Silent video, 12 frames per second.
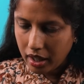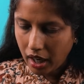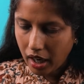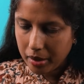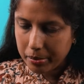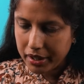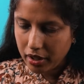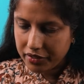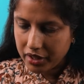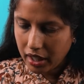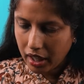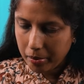Carbon of
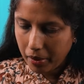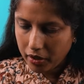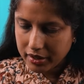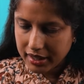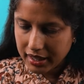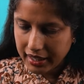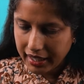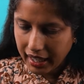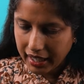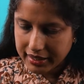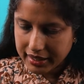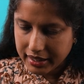the carboxylic
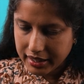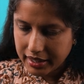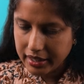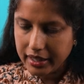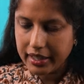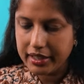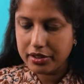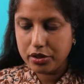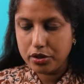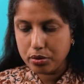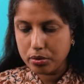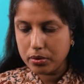acid is
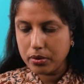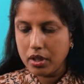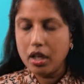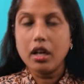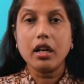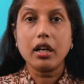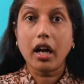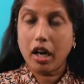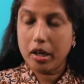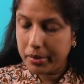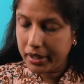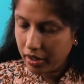2.
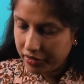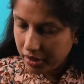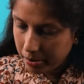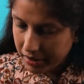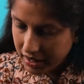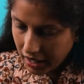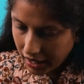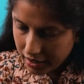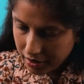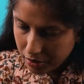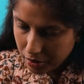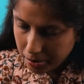Carbon of the methyl
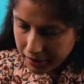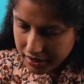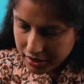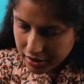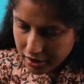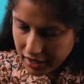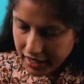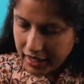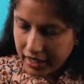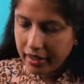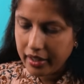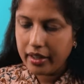group is
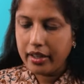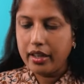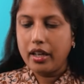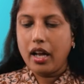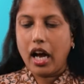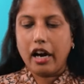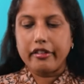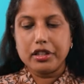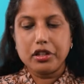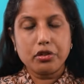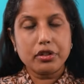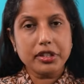3. Our
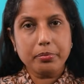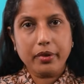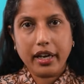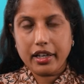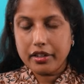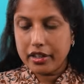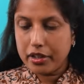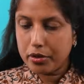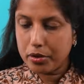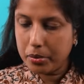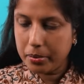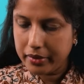lowest priority
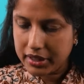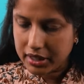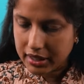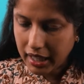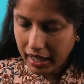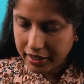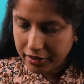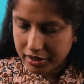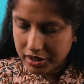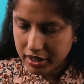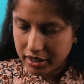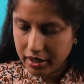group, which is
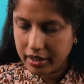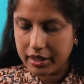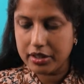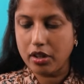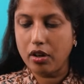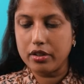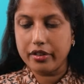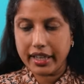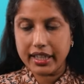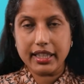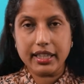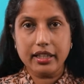hydrogen, is
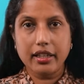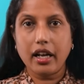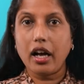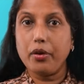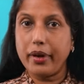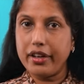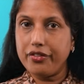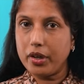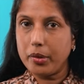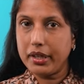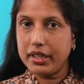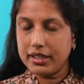already away
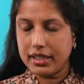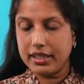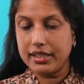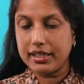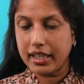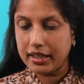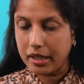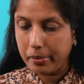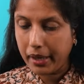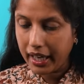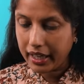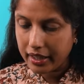from us. It is at the
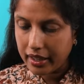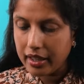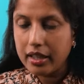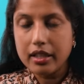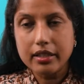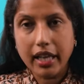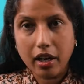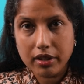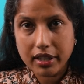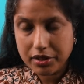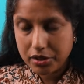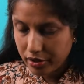back. Now
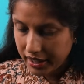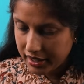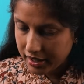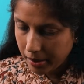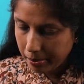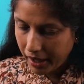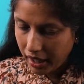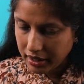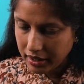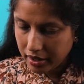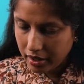let's trace the path.